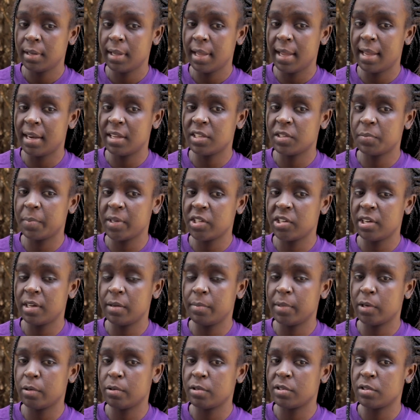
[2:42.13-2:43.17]
and especially
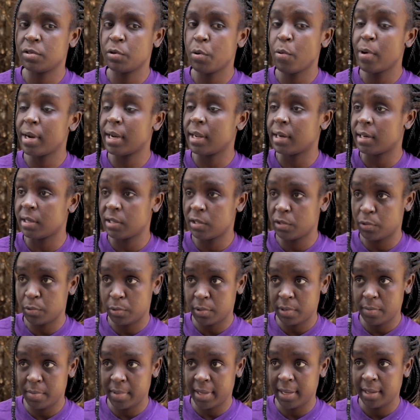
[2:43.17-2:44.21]
because no one
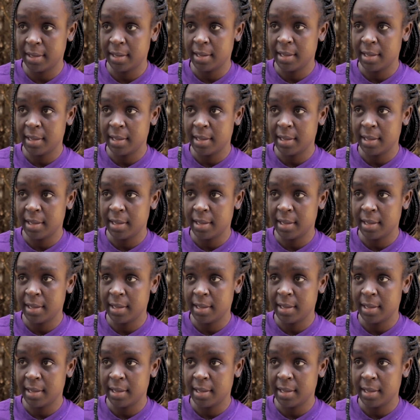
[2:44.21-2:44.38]
understood me.